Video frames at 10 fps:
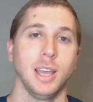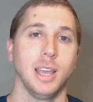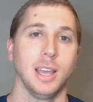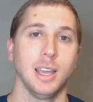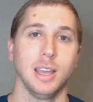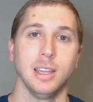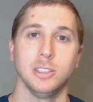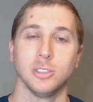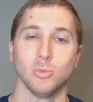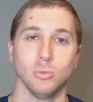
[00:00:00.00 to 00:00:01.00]

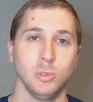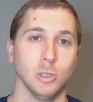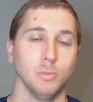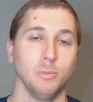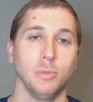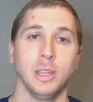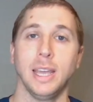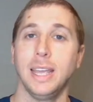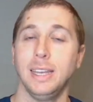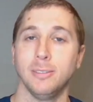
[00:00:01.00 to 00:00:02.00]
and just, you know,
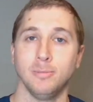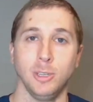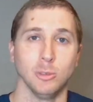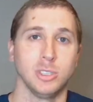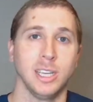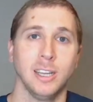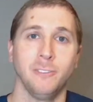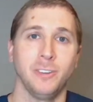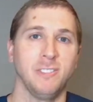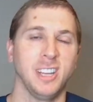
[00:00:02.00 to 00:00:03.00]
eat, you know,
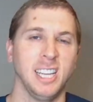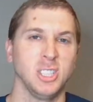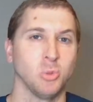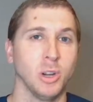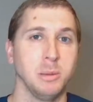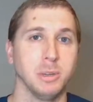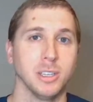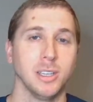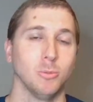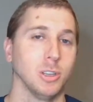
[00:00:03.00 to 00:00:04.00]
10, 15, 20
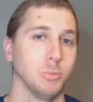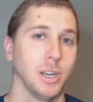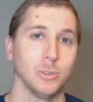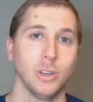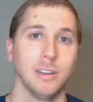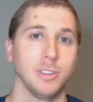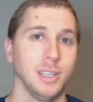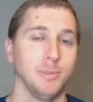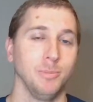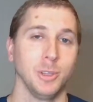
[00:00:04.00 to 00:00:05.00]
million, where the Braves will have to
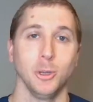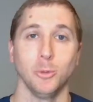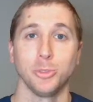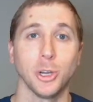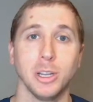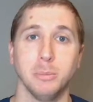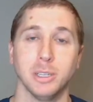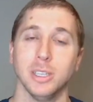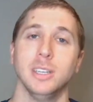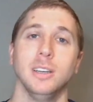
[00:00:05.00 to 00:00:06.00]
eat, you know, 30
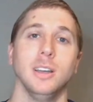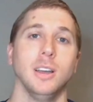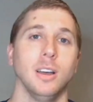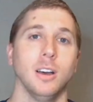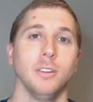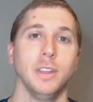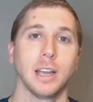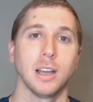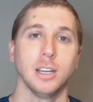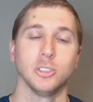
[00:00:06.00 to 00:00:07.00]
million of
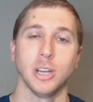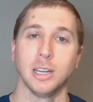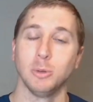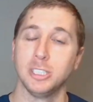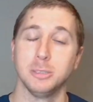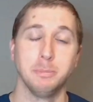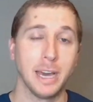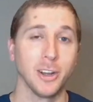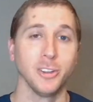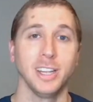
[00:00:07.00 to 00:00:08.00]
that contract, which is
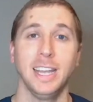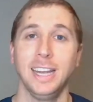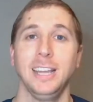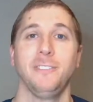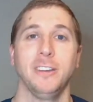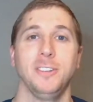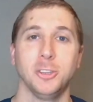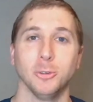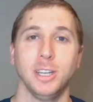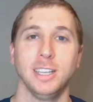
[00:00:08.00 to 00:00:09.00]
better than eating
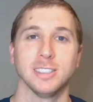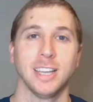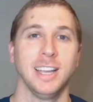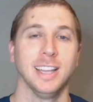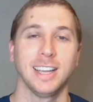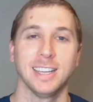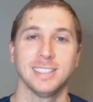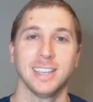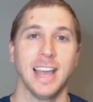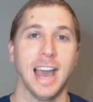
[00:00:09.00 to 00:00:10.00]
53. Because like I
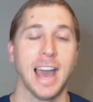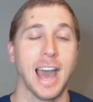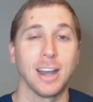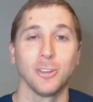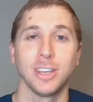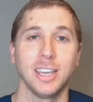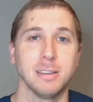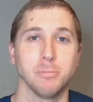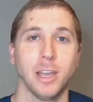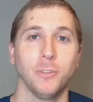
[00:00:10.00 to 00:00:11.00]
say, I don't think
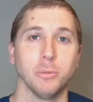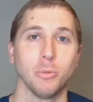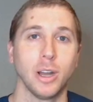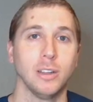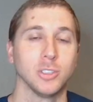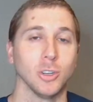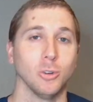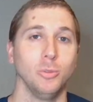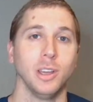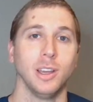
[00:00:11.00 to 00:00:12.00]
he can play for the Braves.
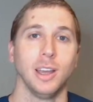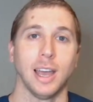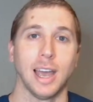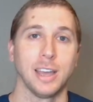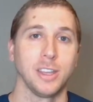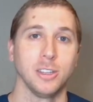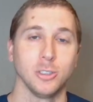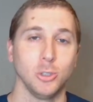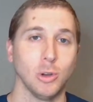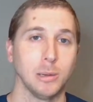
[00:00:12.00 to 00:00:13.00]
So I think
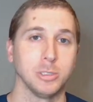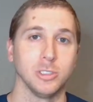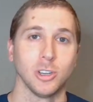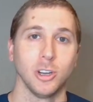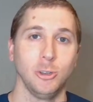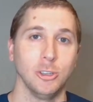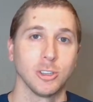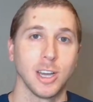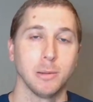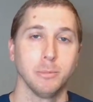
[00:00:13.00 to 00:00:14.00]
their two options are you
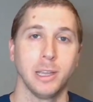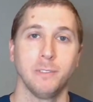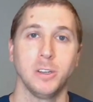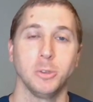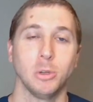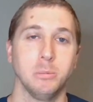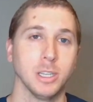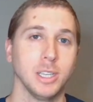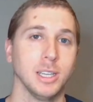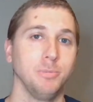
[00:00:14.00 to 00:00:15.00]
either cut him, pay him 53
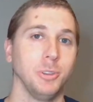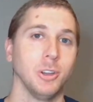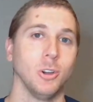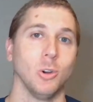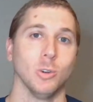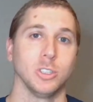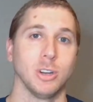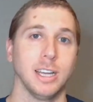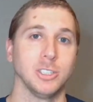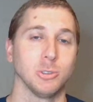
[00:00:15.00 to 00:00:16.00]
million, or
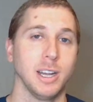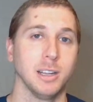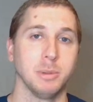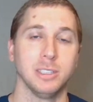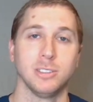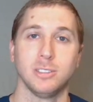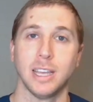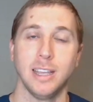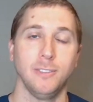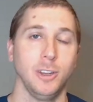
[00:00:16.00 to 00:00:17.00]
try and trade him and
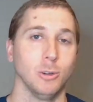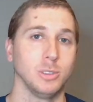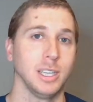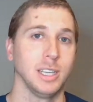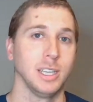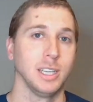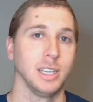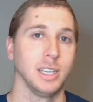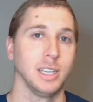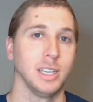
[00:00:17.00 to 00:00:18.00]
save, you know, 10,
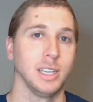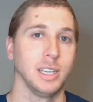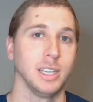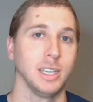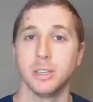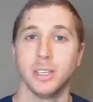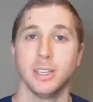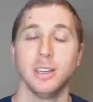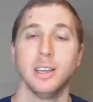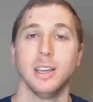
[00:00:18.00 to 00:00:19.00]
15, 20
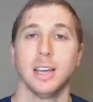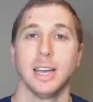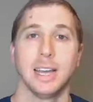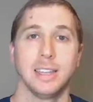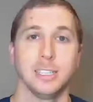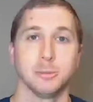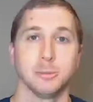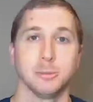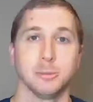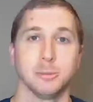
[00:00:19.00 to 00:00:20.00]
million. I think is
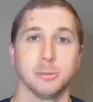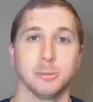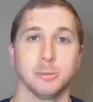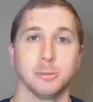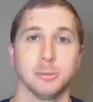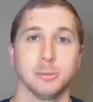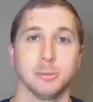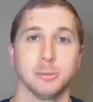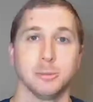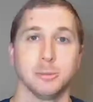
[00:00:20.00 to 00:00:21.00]
probably the most they'd be
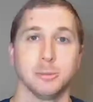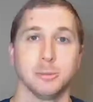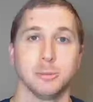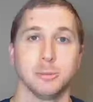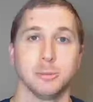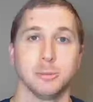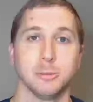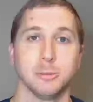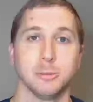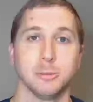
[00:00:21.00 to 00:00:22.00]
able to save in
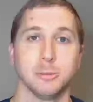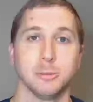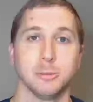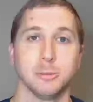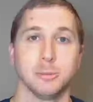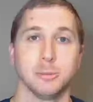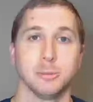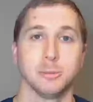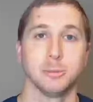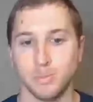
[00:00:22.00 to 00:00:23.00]
that type of deal.
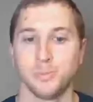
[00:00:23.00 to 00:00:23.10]
So,